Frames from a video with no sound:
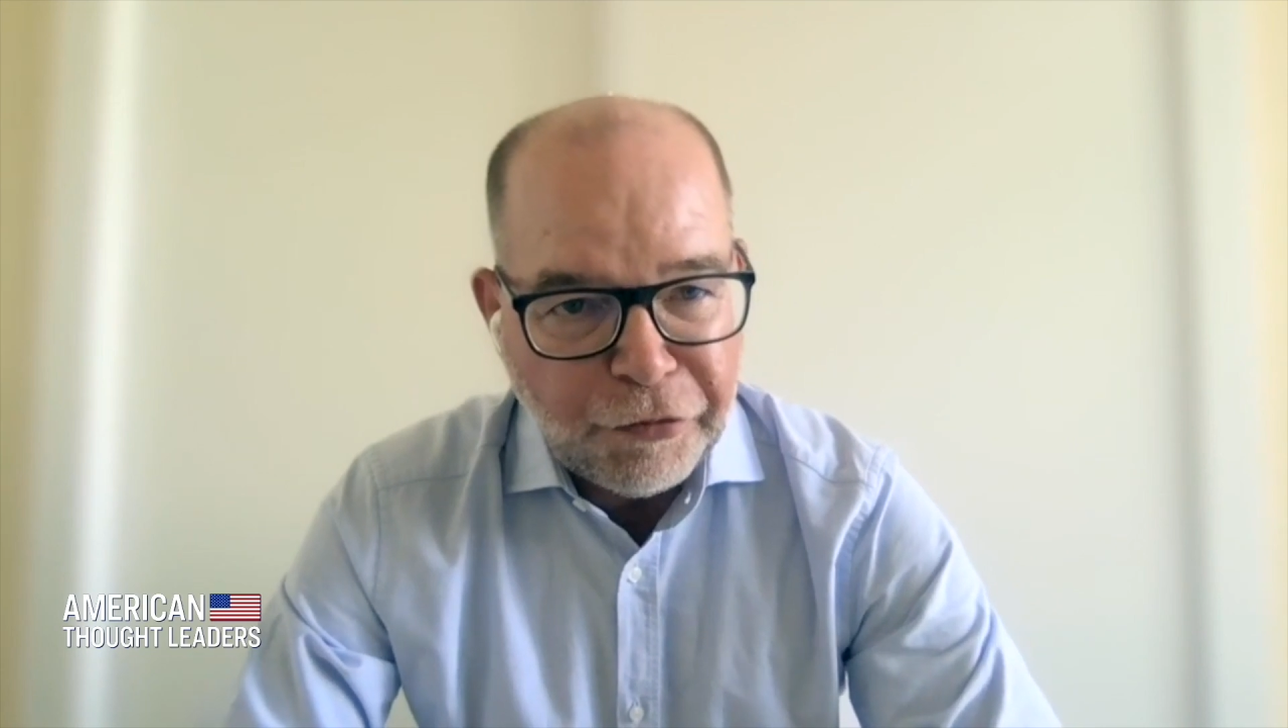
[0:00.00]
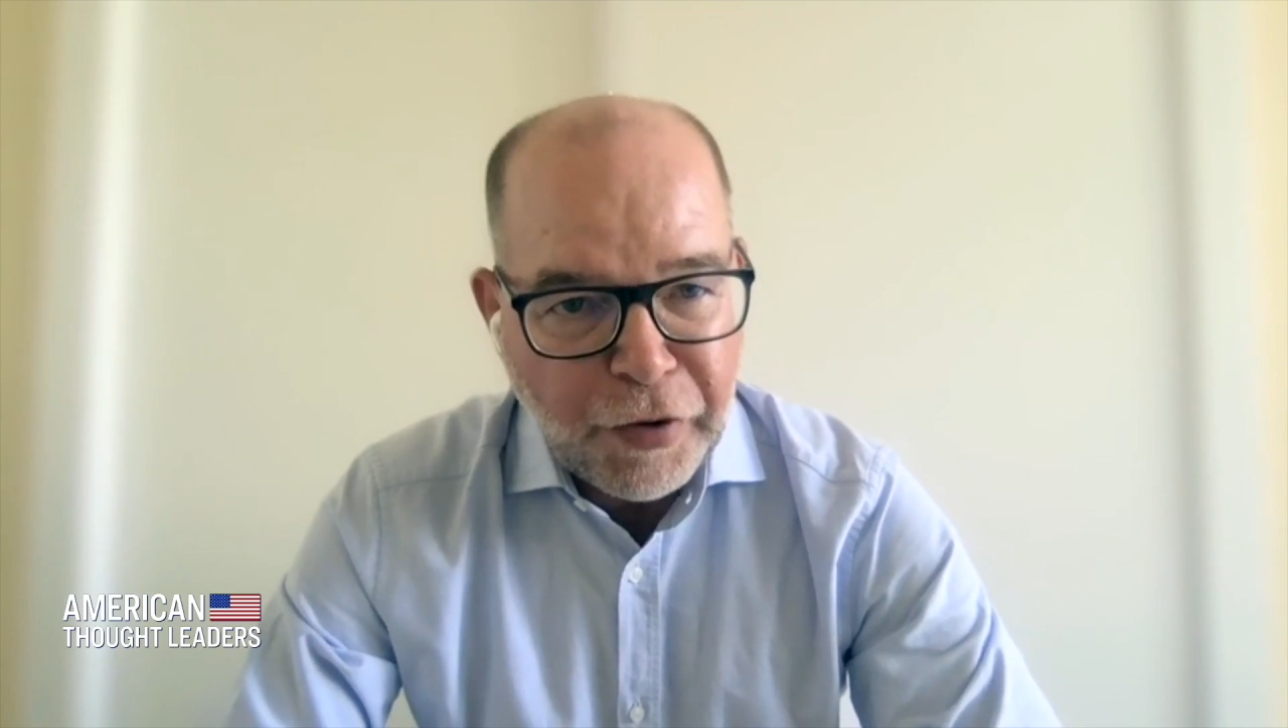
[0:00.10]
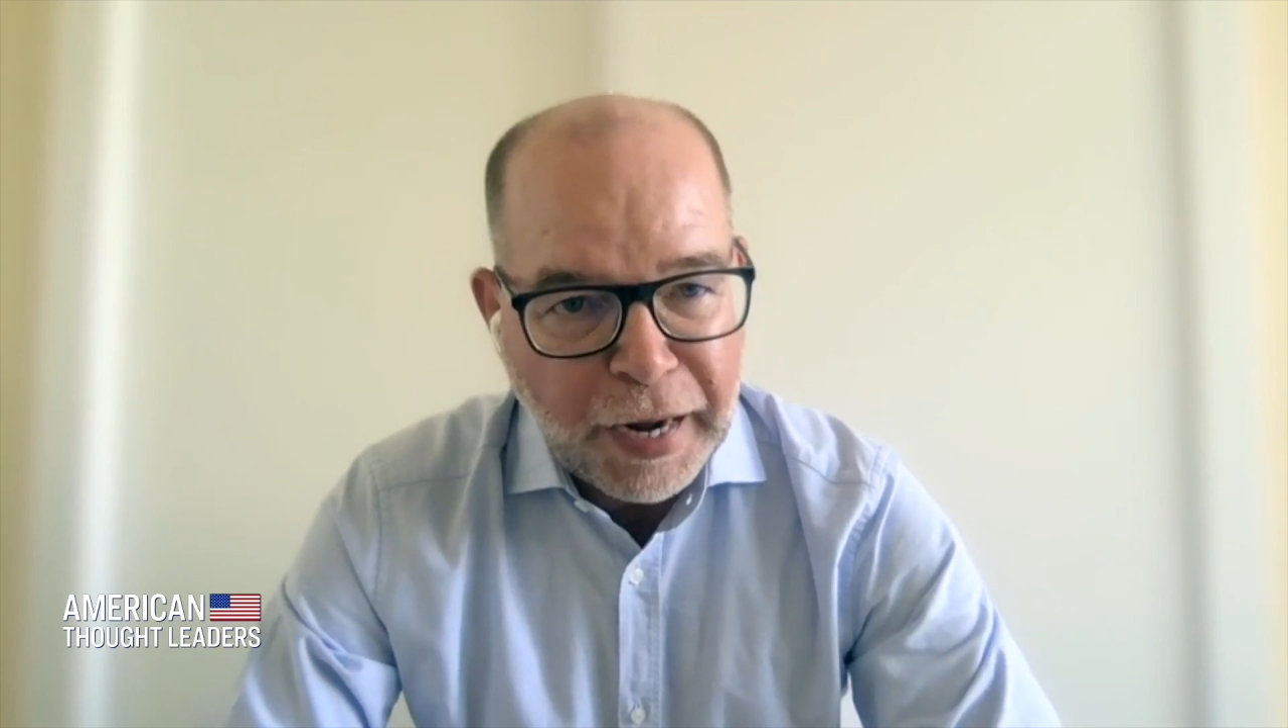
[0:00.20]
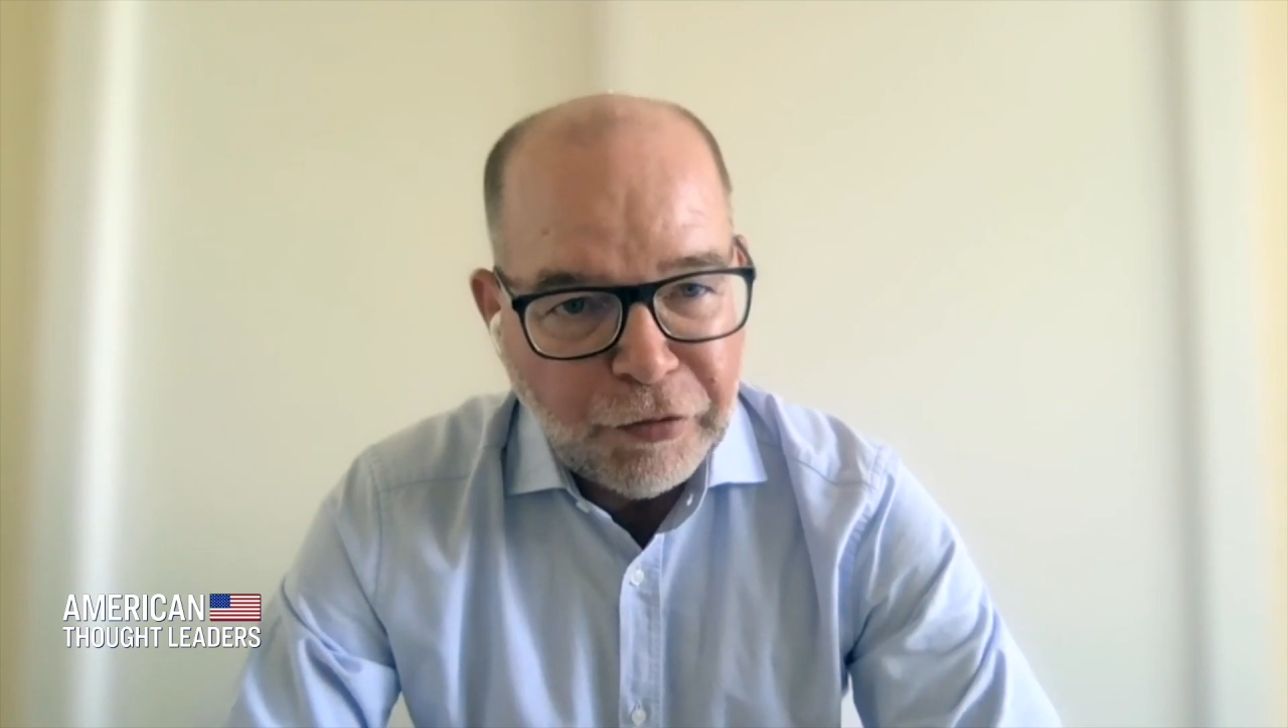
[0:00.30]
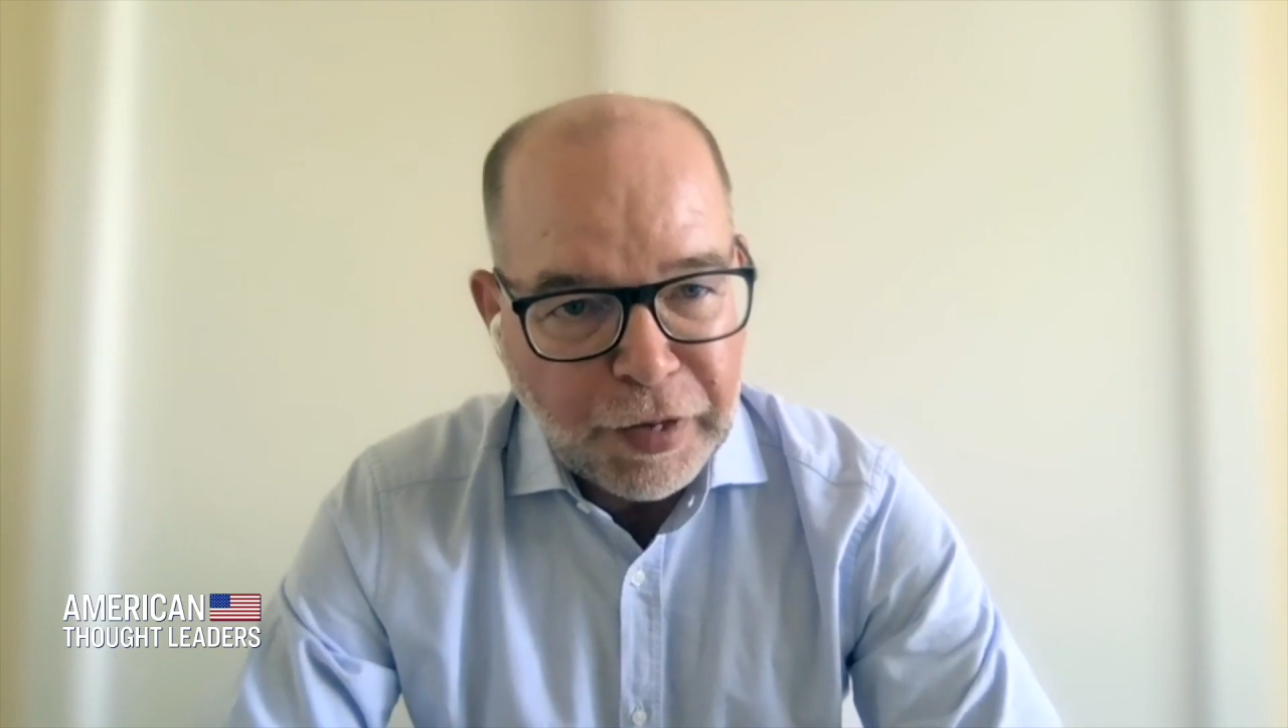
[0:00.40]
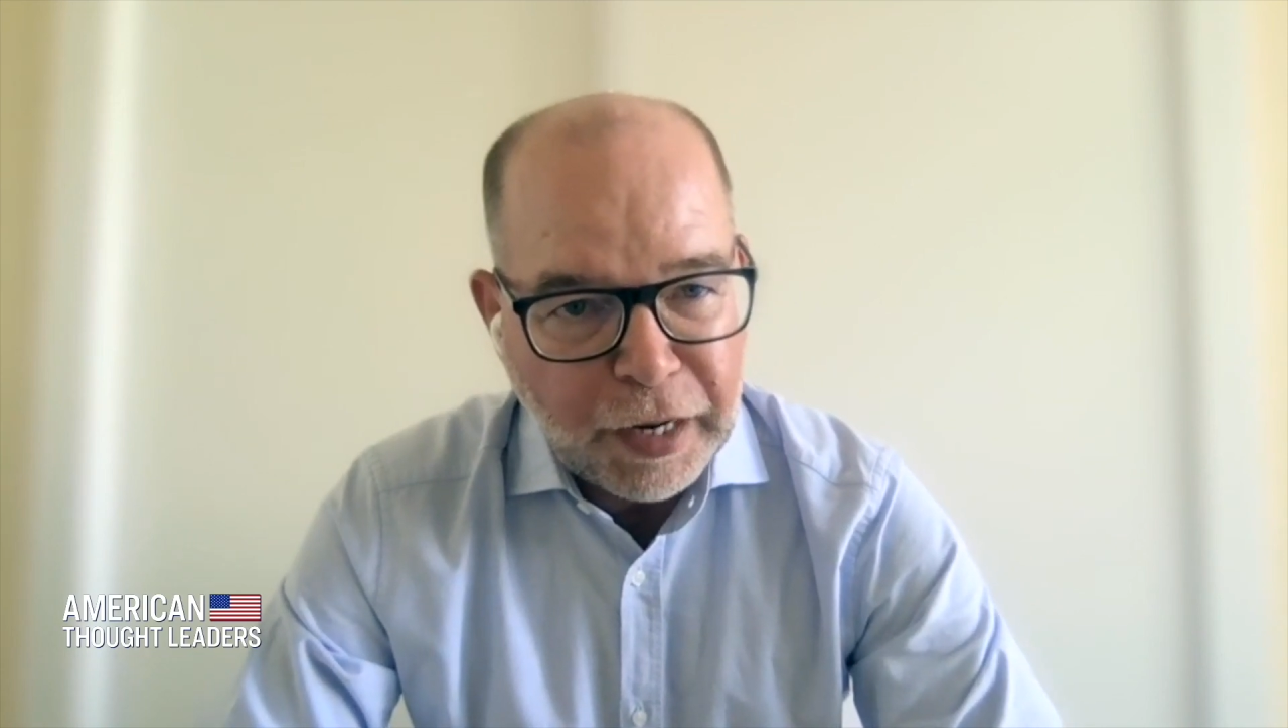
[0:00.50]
France that